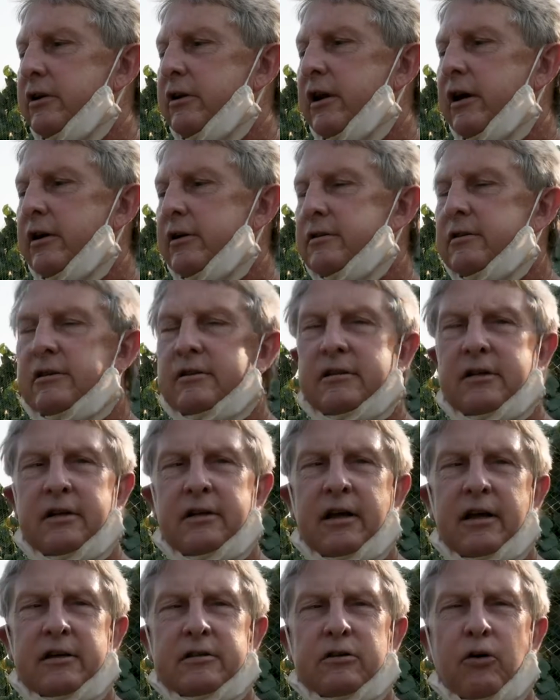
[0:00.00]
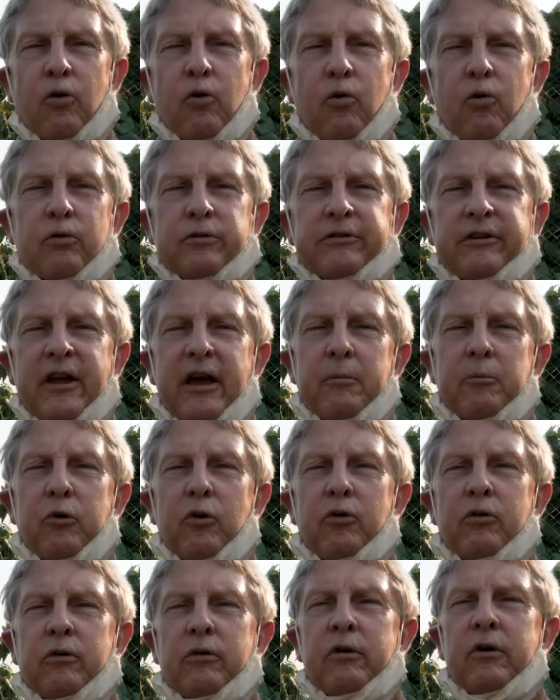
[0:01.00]
does is he takes a whole
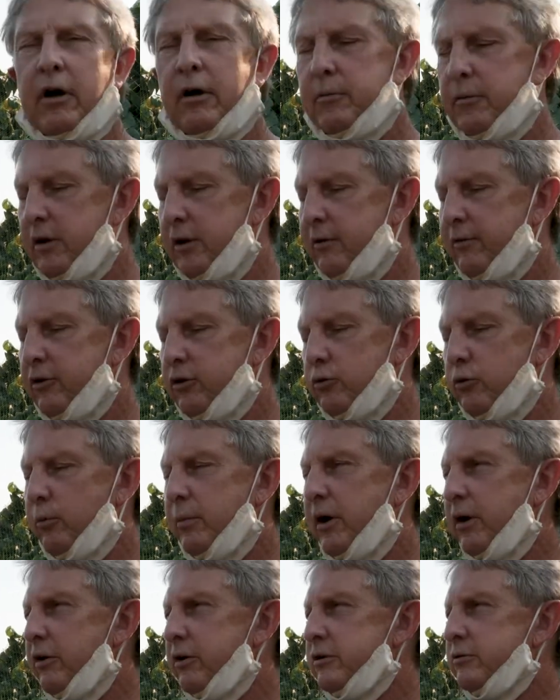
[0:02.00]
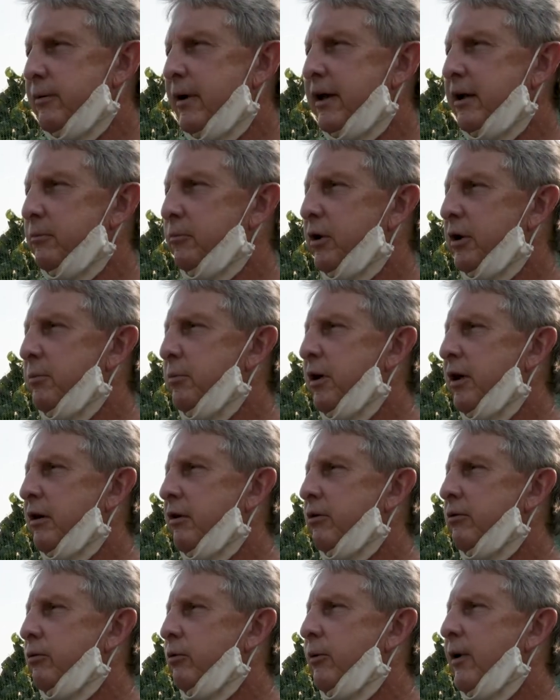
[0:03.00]
sample, individual berries randomly
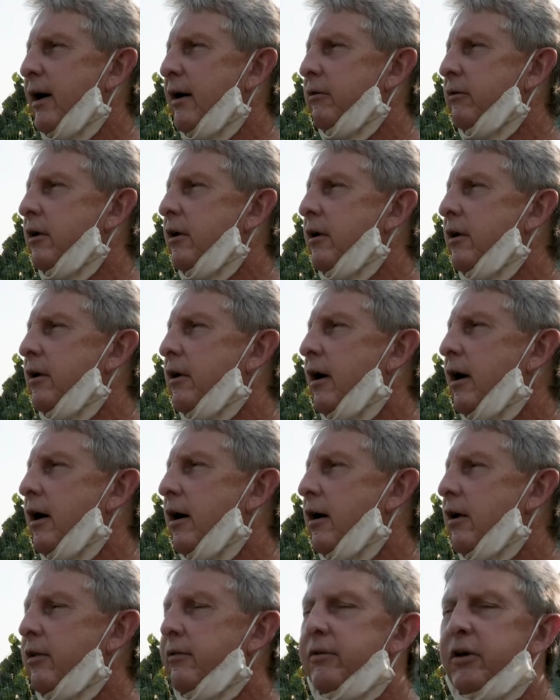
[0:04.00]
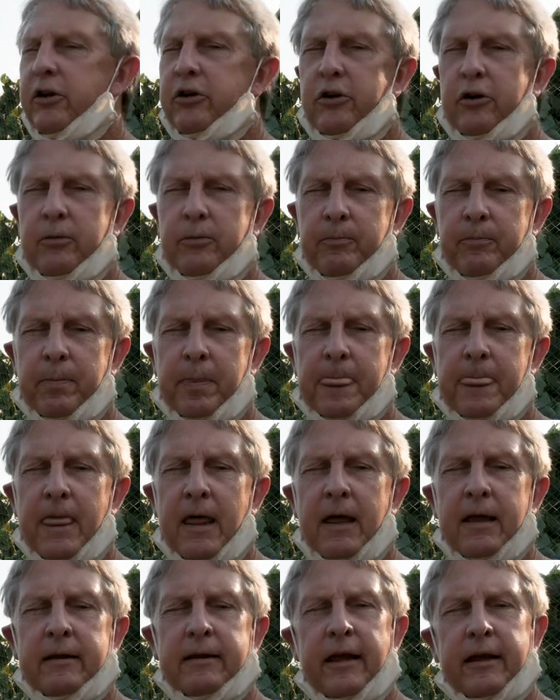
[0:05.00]
picked throughout the vineyard,
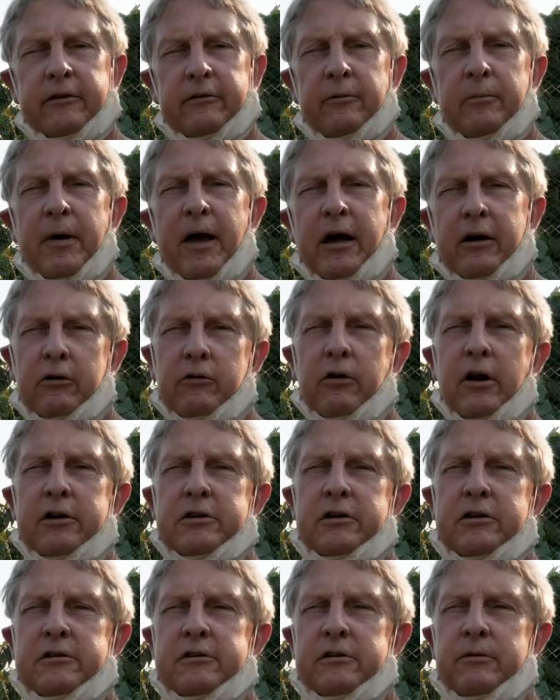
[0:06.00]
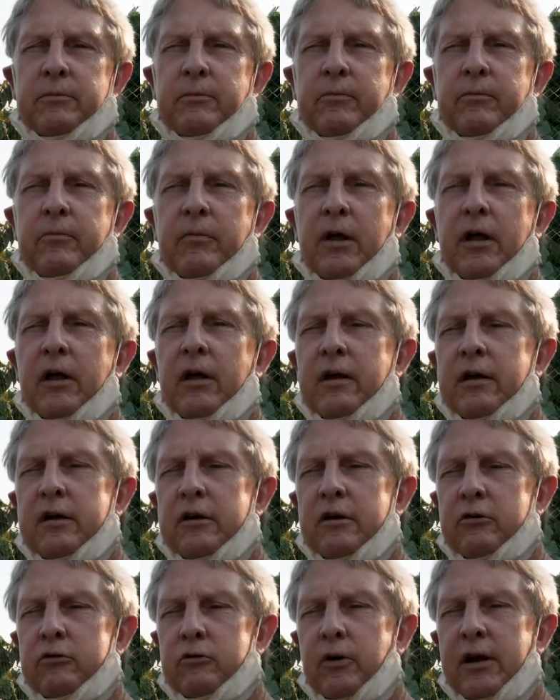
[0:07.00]
takes them back, crushes them,
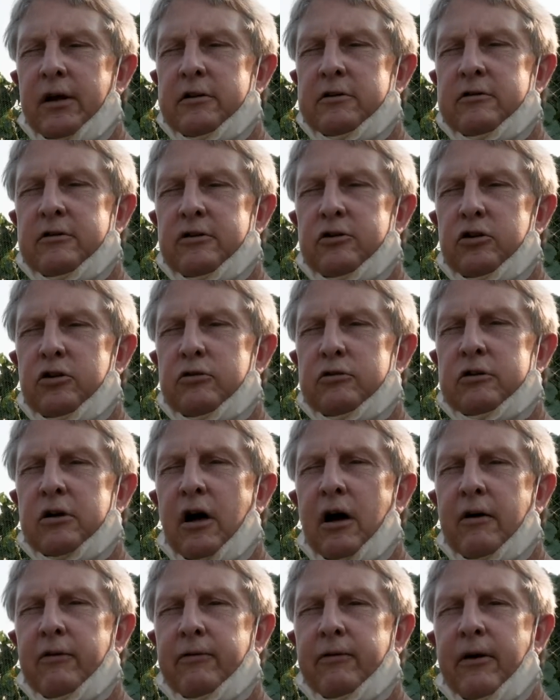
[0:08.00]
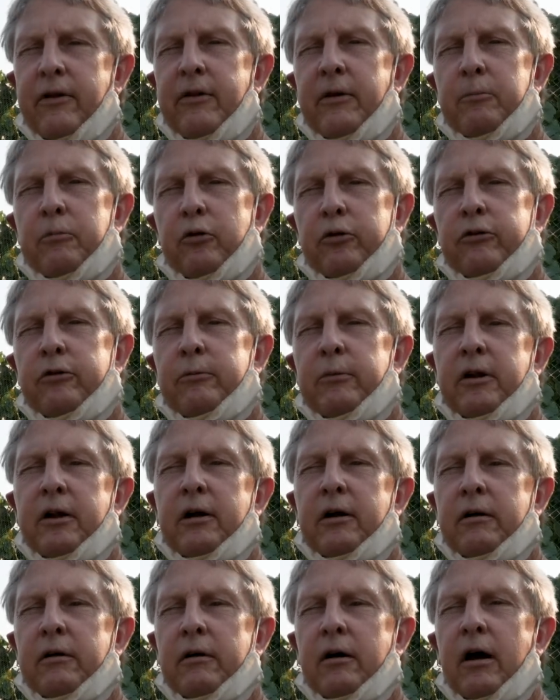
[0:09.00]
drains the juice off, and then puts them in
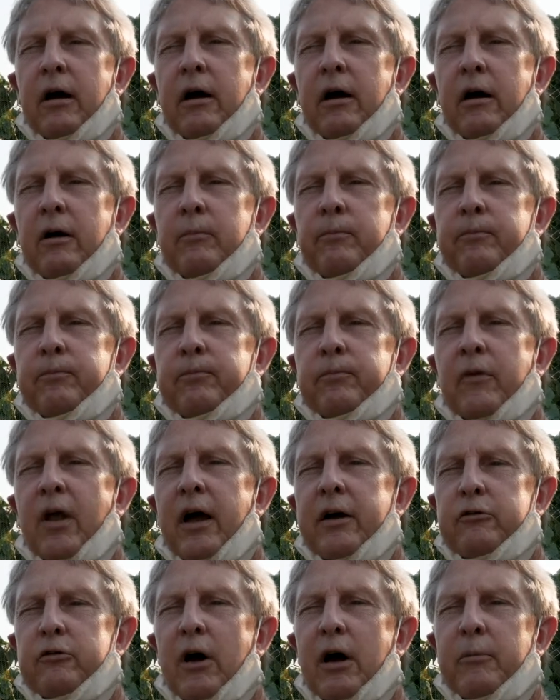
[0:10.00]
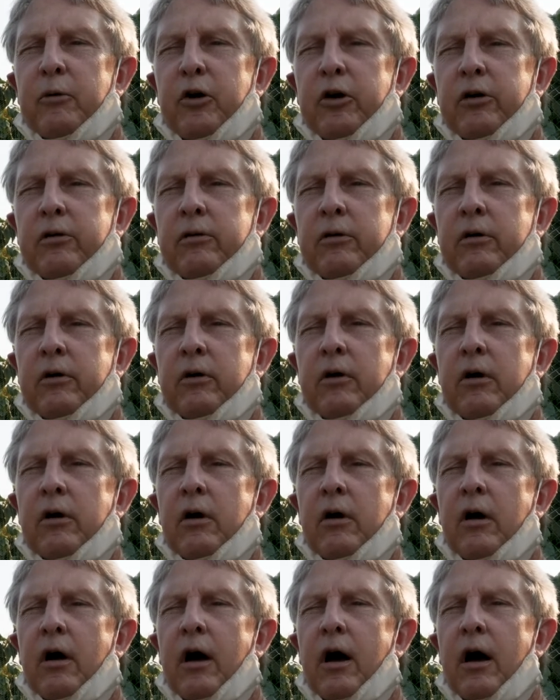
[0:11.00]
a hydrometer.
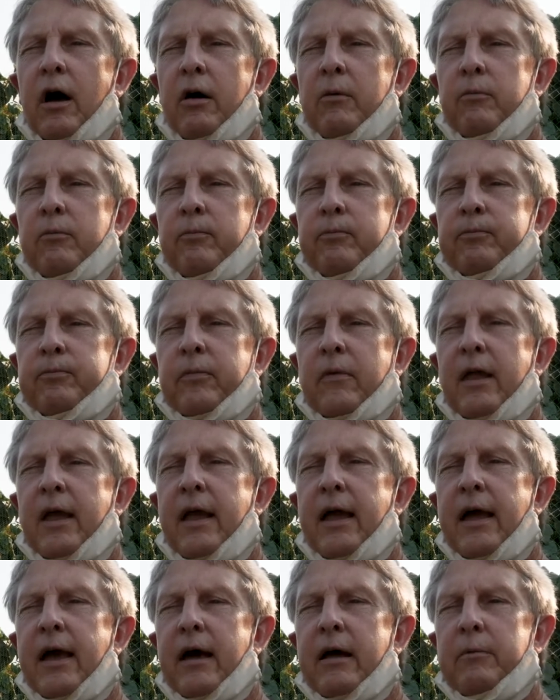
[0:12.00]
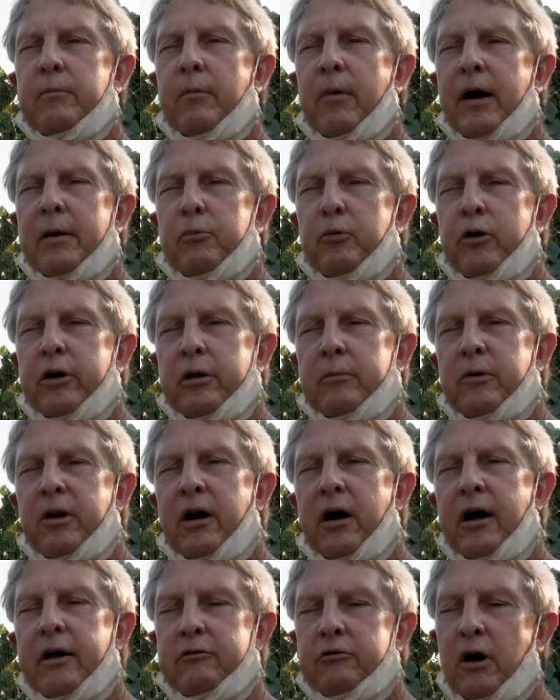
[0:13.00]
And by putting them in
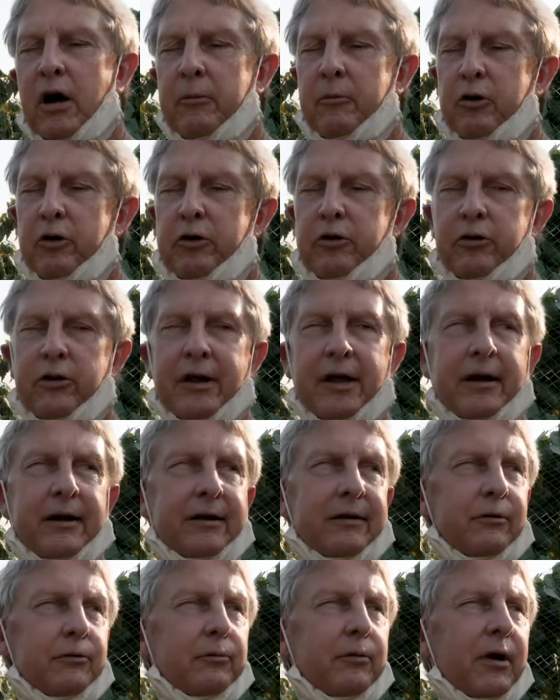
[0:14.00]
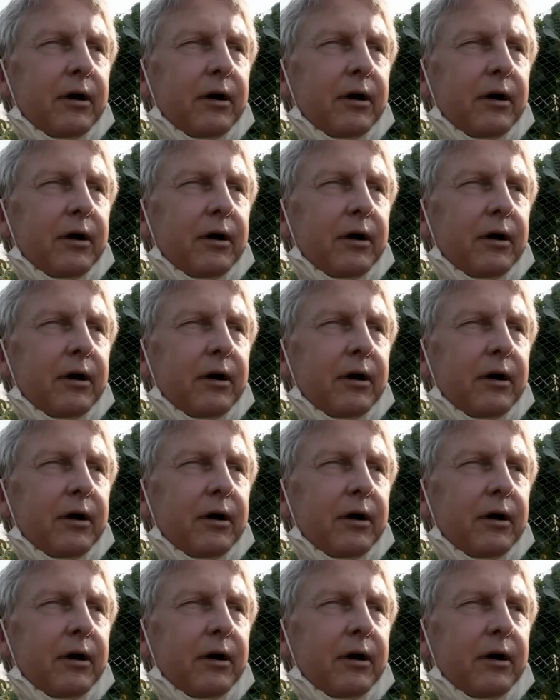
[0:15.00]
a hydrometer, you're getting a